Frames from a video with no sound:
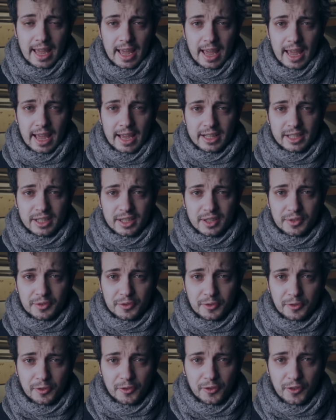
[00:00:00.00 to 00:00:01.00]
is
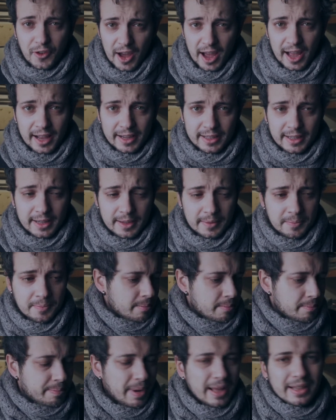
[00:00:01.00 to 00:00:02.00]
fun,
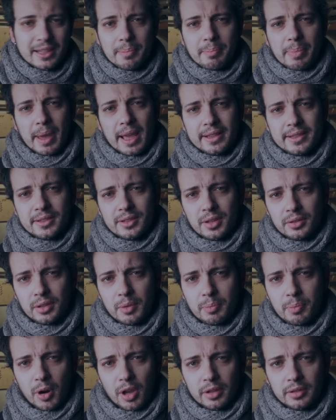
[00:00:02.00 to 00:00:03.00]
but depends on
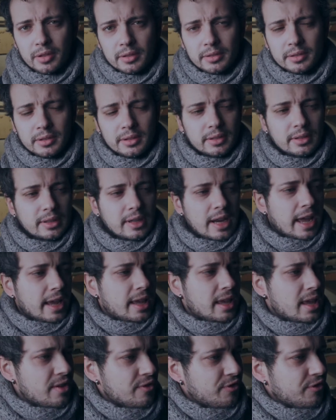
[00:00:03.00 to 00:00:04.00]
the product.
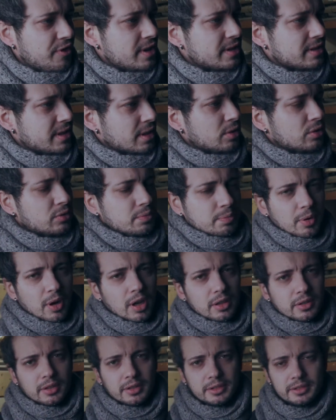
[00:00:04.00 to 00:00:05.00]
Like, if it's a good
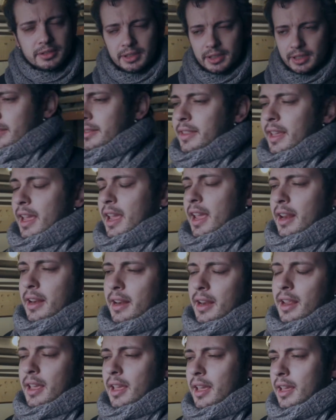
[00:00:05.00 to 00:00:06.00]
product,
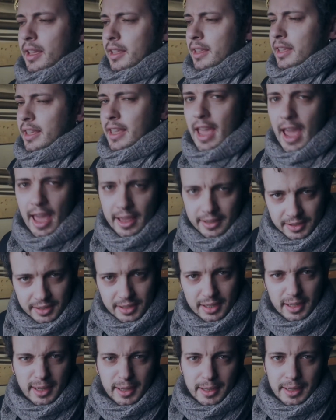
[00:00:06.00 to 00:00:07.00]
then uh,
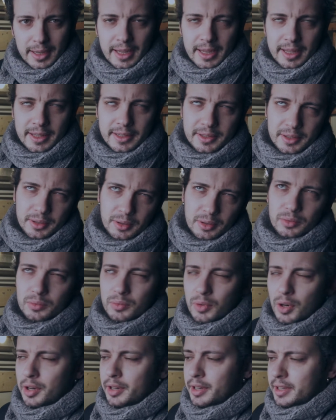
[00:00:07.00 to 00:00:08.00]
yes, it's good
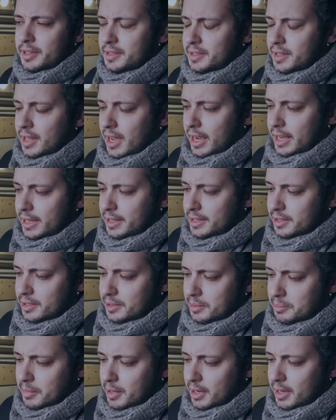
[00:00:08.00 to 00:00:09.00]
work, it's nice,
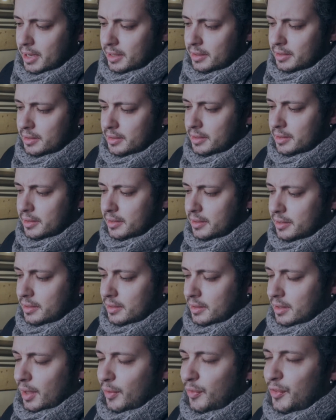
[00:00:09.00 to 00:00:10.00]
but
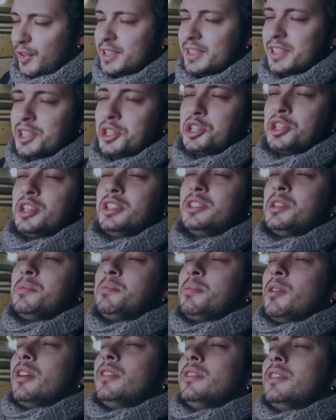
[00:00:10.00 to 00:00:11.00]
if it's a shitty
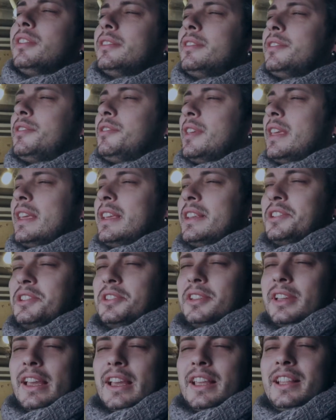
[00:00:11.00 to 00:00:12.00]
product,
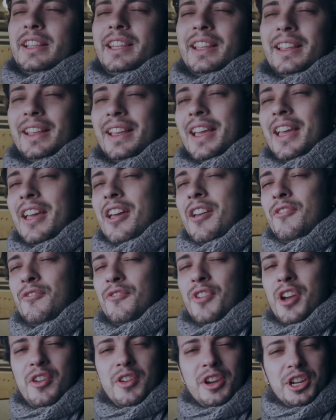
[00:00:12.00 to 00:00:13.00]
things get
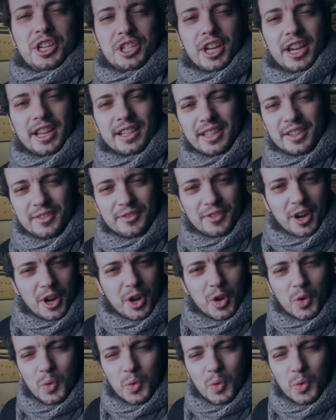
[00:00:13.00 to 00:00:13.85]
very shady very